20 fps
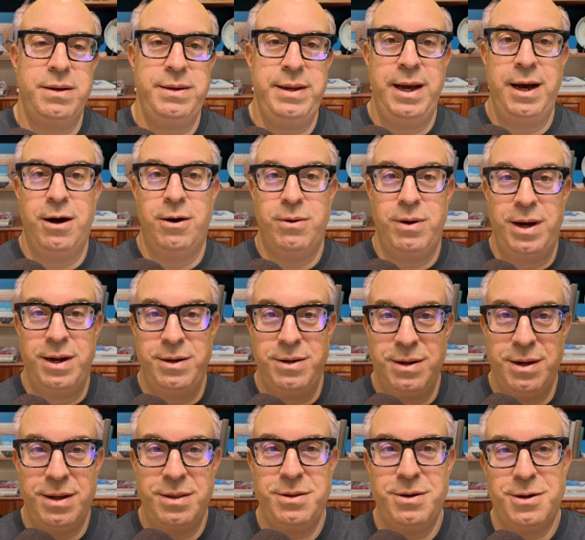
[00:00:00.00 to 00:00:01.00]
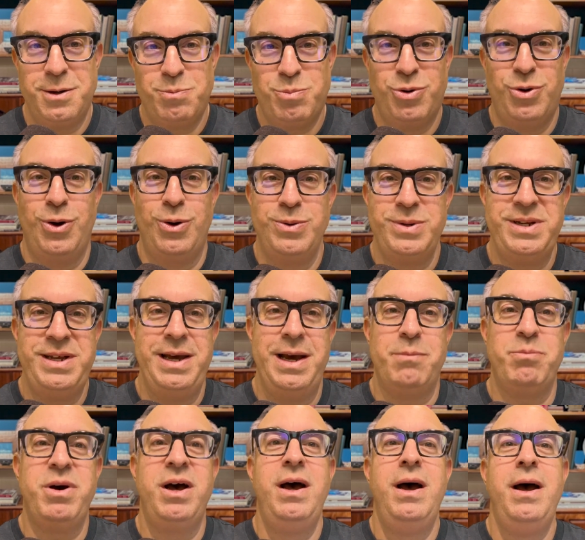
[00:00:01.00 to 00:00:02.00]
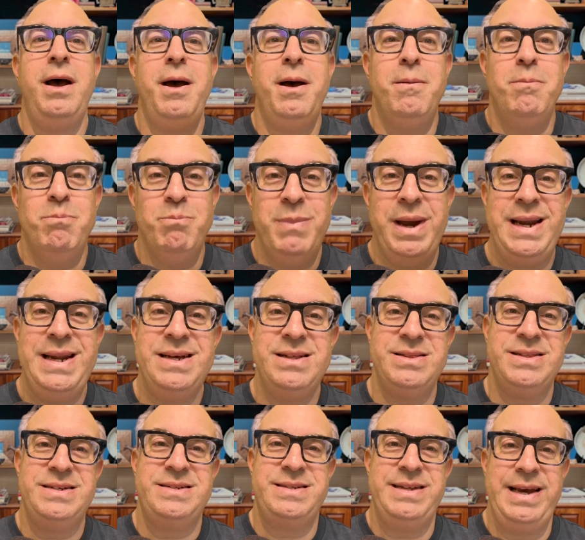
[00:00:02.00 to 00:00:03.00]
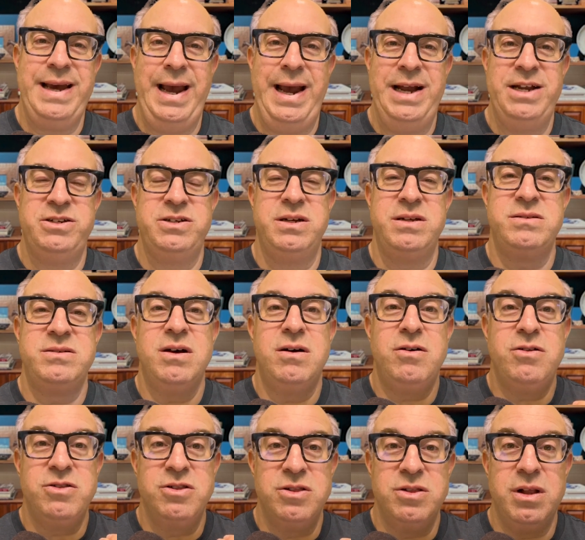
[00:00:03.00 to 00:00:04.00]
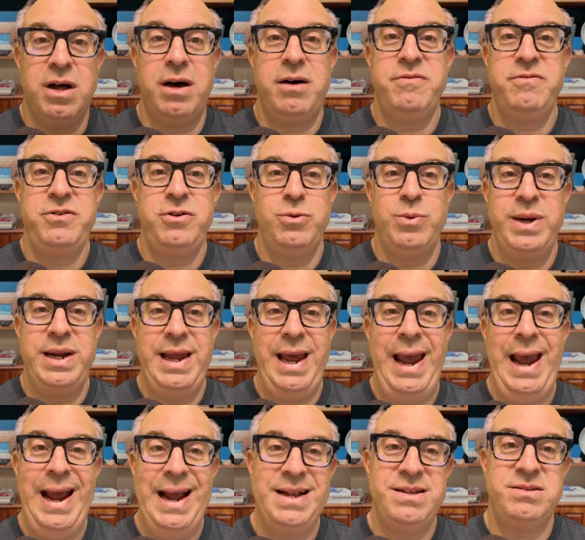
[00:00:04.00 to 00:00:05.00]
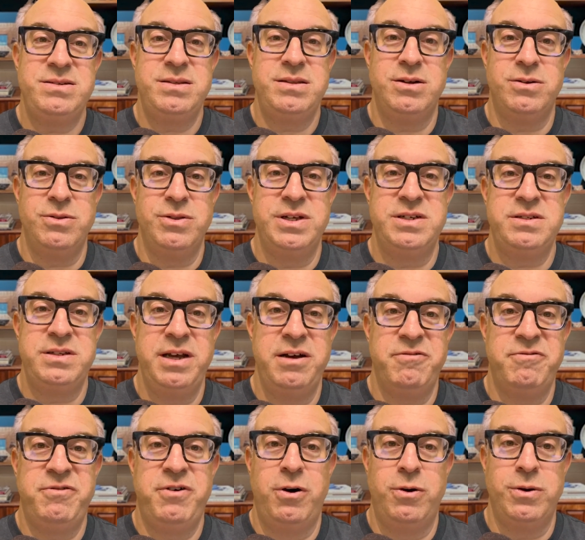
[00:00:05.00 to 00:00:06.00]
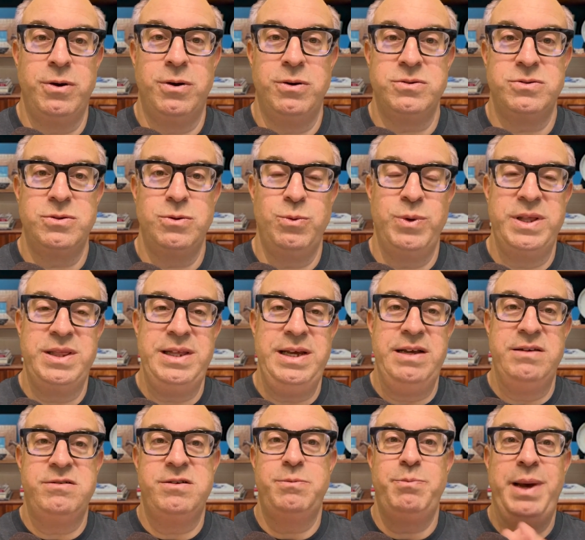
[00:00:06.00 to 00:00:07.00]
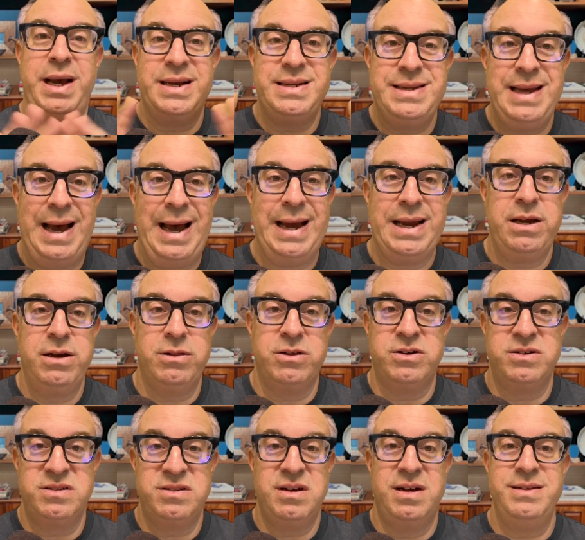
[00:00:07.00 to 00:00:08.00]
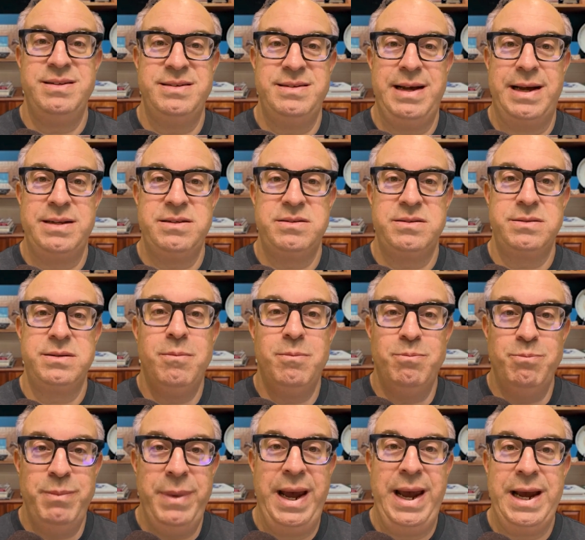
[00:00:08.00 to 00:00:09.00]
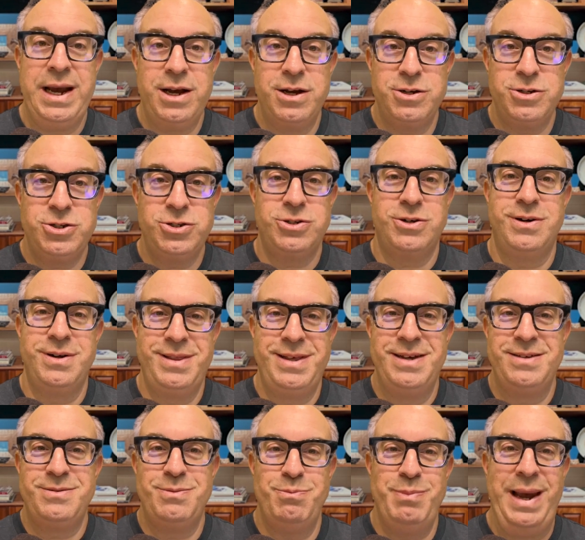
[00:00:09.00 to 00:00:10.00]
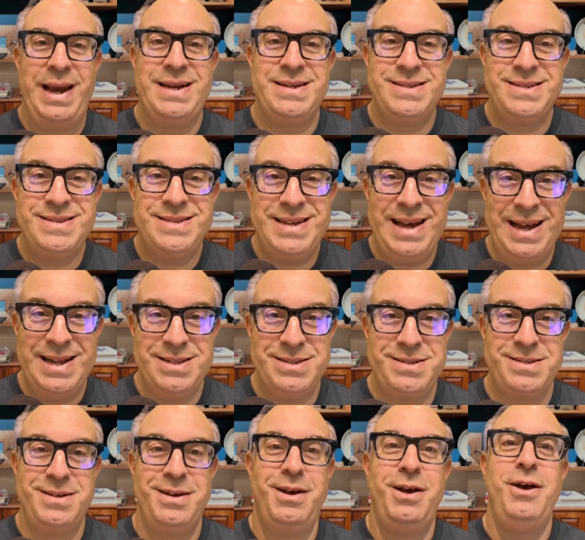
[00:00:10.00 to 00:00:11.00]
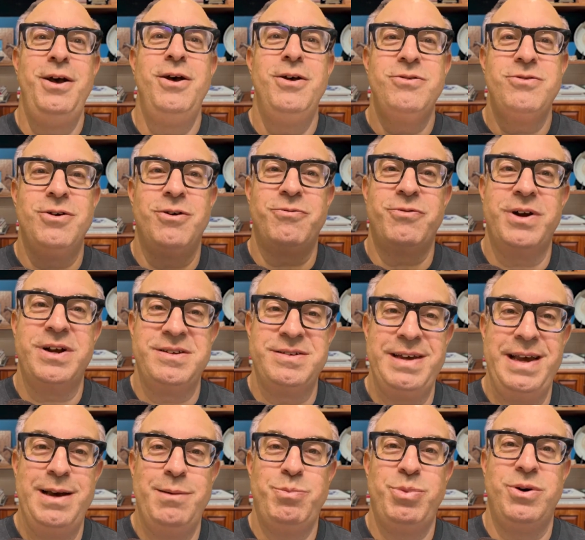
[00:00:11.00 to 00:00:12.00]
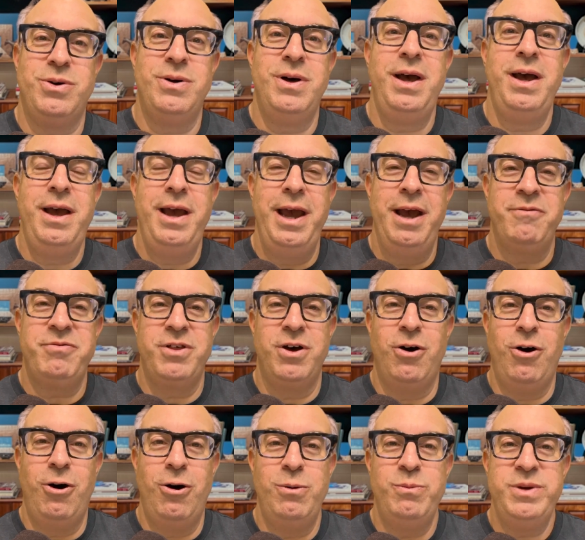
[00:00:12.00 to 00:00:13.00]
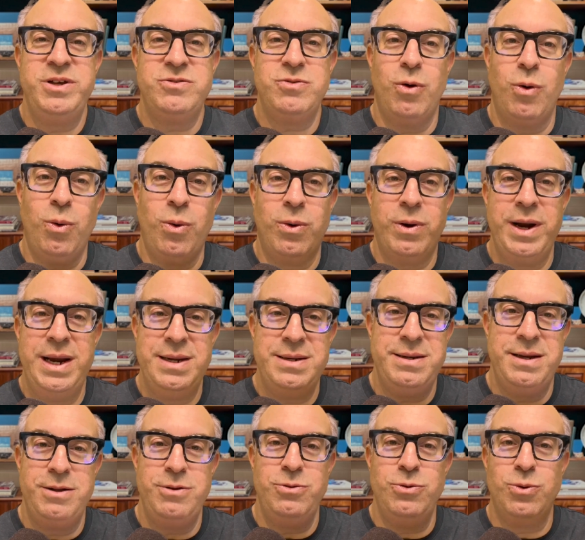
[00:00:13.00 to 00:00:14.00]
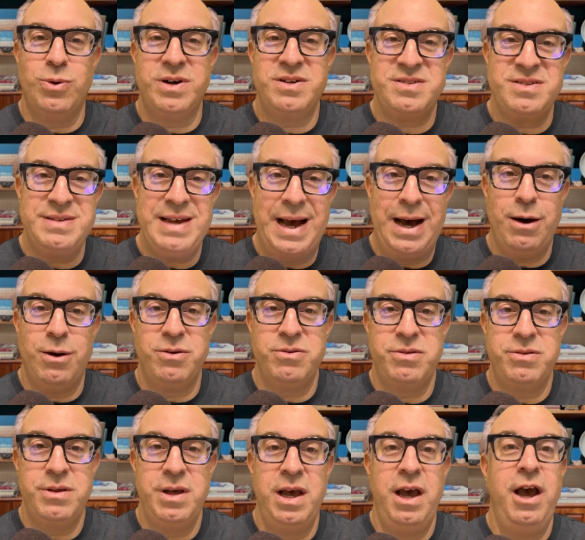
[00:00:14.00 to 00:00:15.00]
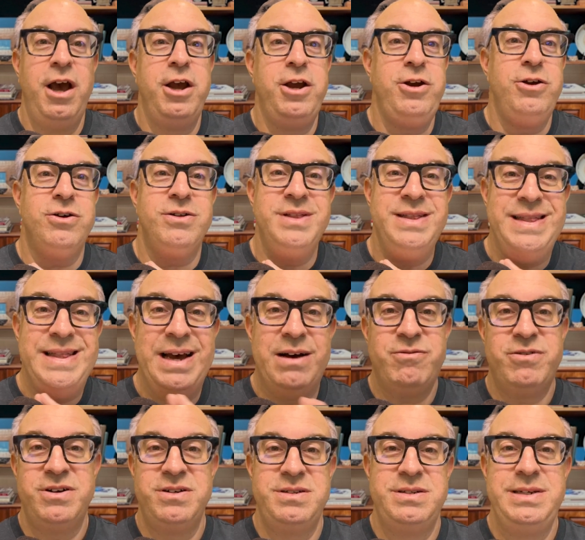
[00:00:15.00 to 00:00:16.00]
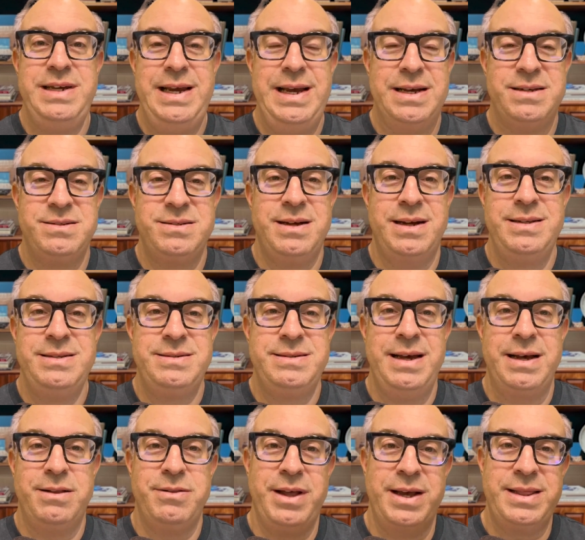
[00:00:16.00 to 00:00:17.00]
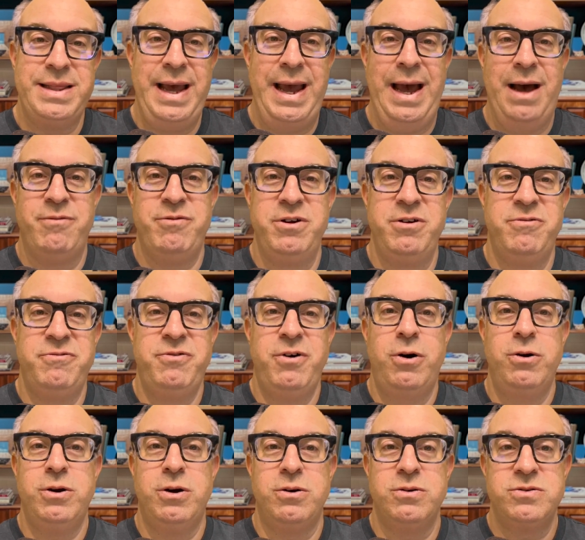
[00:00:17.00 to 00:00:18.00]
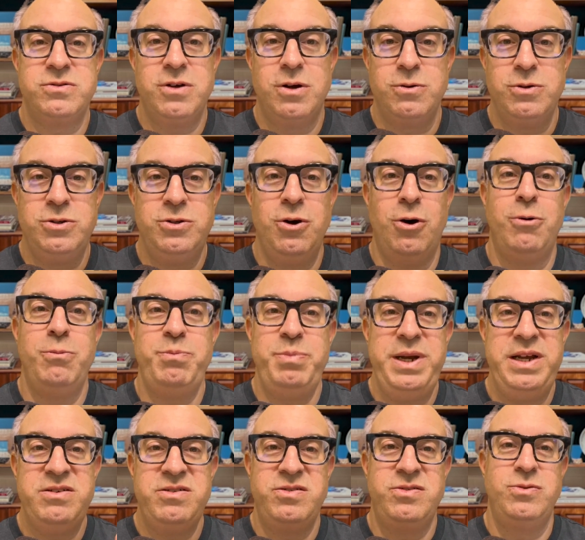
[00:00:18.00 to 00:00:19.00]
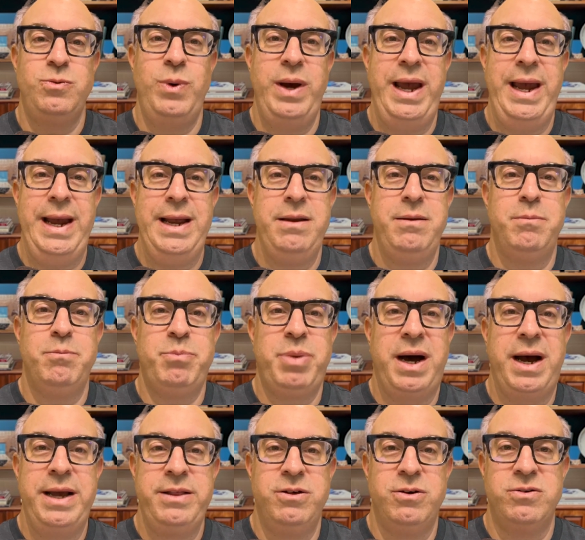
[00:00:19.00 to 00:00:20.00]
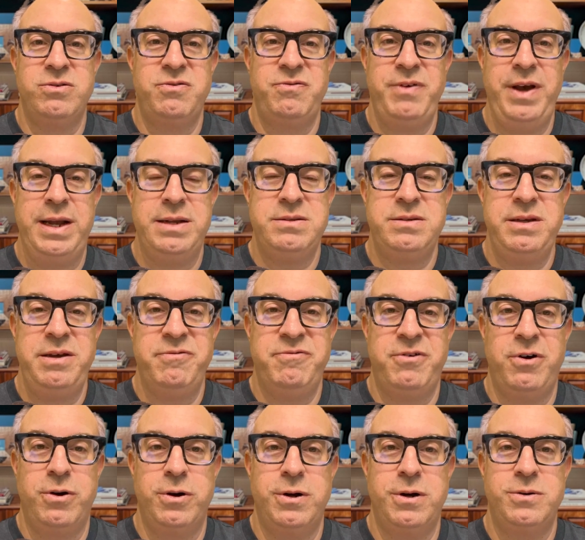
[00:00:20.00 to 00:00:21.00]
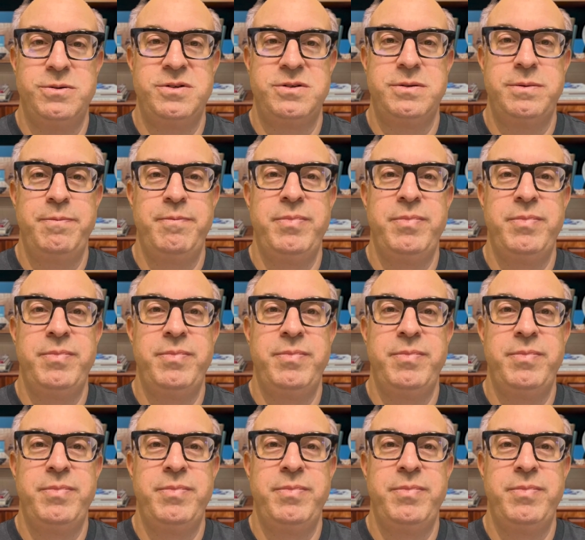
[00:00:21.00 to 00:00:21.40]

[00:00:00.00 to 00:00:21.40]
Now, another pro tip. Many listing agents love to enhance their listing photos with these spectacular sunsets. Make sure this makes sense. So for example, if the home is oriented north-south, you'll never see a sunset like they have in the photo. So don't be swayed by those fancy photos.